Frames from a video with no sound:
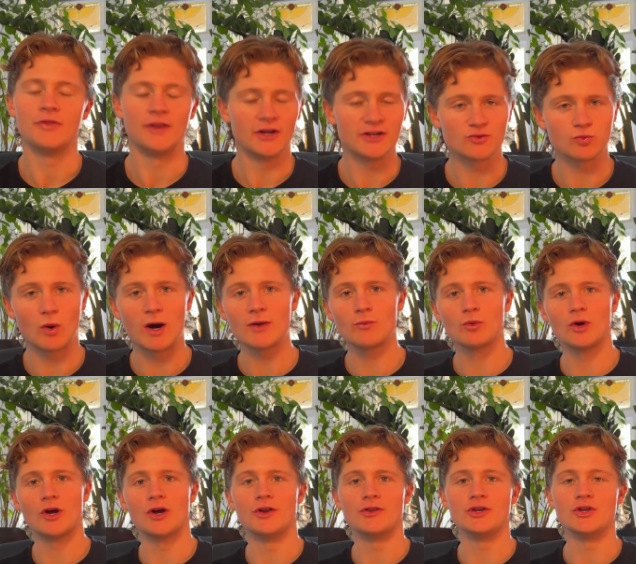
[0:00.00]
There's one
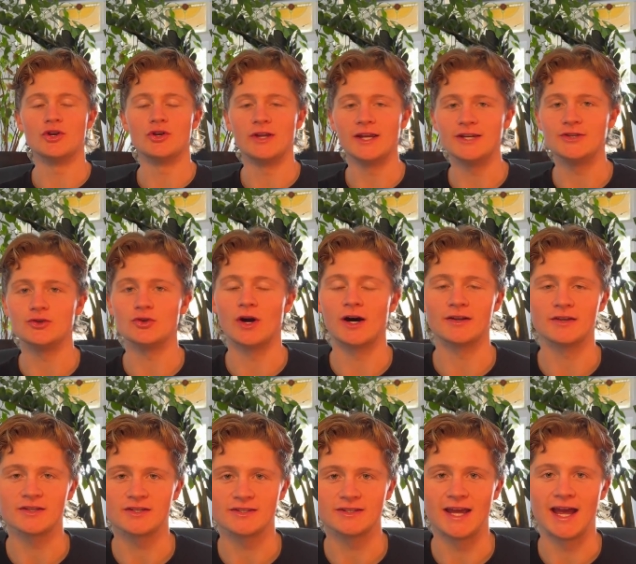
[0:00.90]
word that you need to
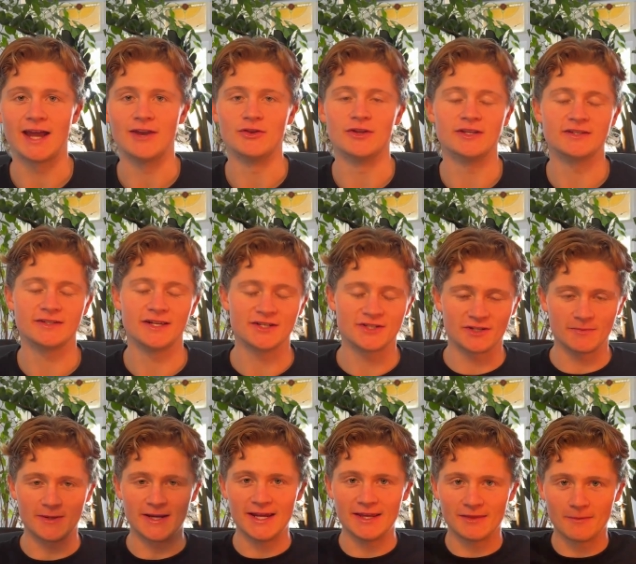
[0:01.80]
understand. This needs to
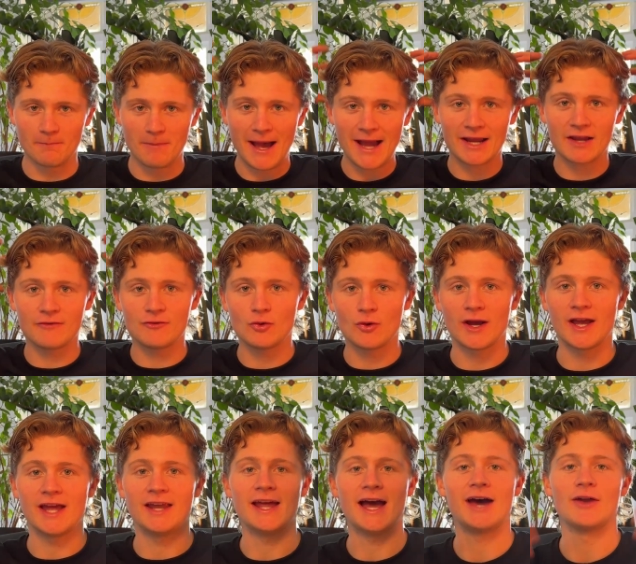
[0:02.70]
be in the back of your
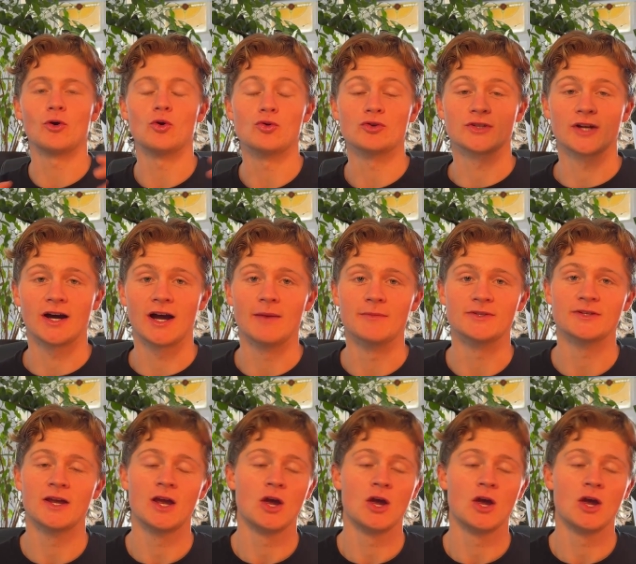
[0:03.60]
head at all times,